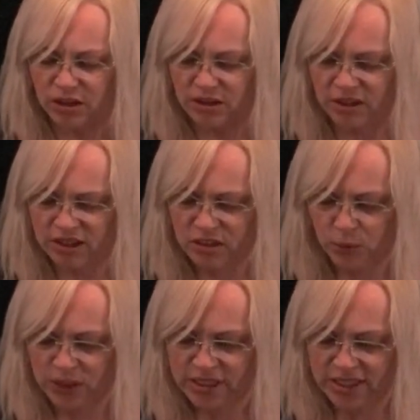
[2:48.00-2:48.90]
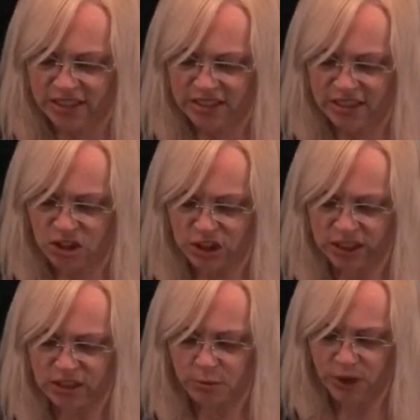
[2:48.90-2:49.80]
this was
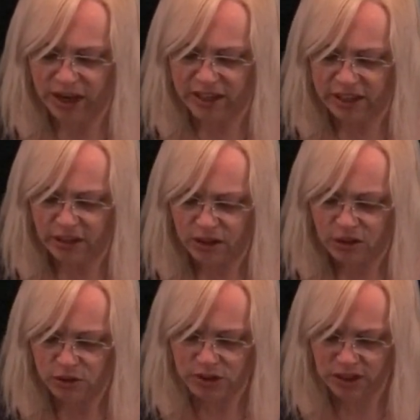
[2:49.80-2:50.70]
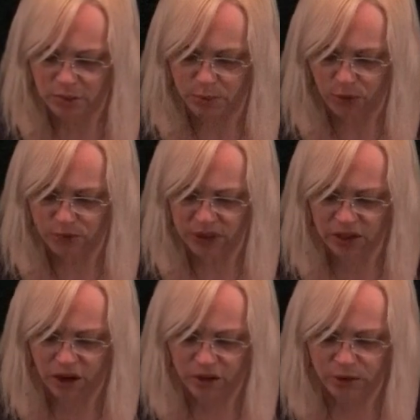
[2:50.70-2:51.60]
excisionally debrided using a bovie
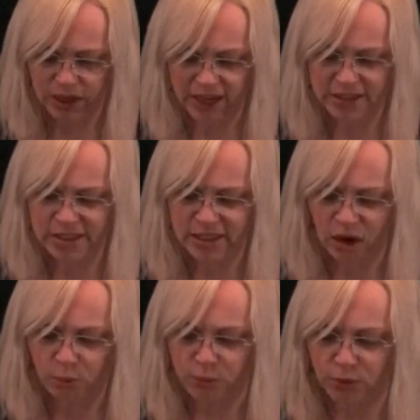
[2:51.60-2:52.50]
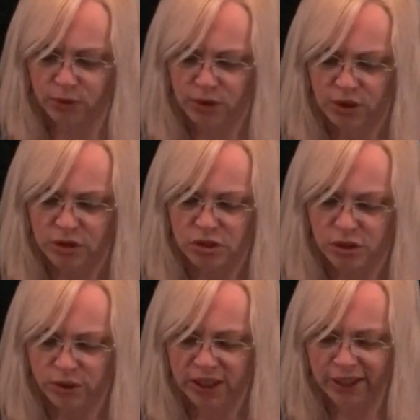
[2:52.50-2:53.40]
cautery and scalpel.
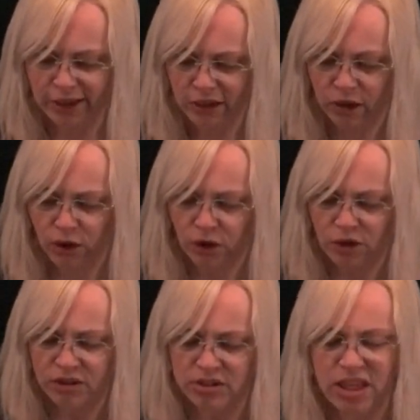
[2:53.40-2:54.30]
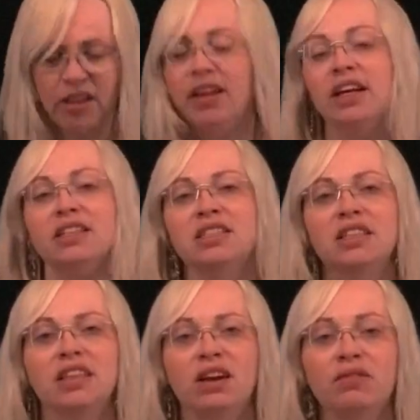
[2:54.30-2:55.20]
So here they're telling us
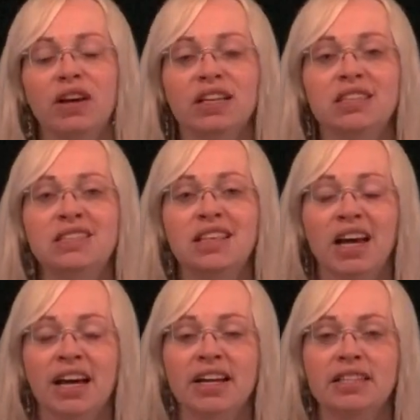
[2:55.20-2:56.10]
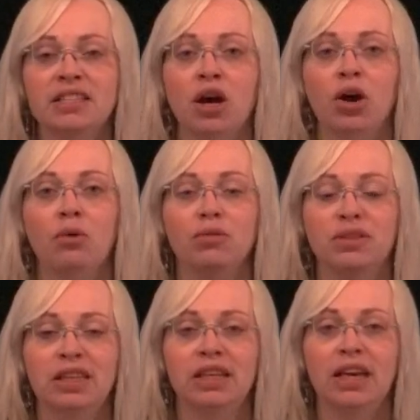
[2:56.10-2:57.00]
that they've excised
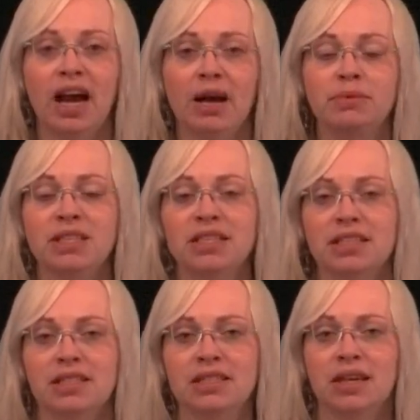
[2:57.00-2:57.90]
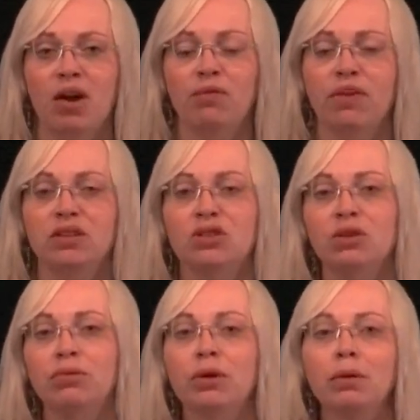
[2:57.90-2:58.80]
the abscess itself. And
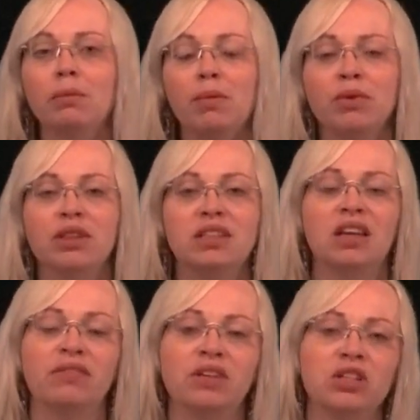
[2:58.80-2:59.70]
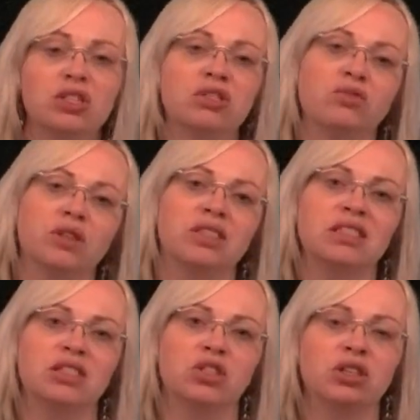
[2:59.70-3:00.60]
so if we remember the definitions for
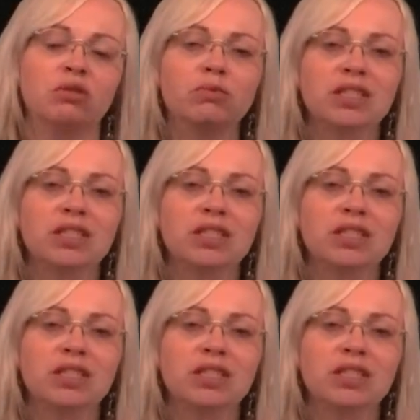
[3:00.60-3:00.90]
excision and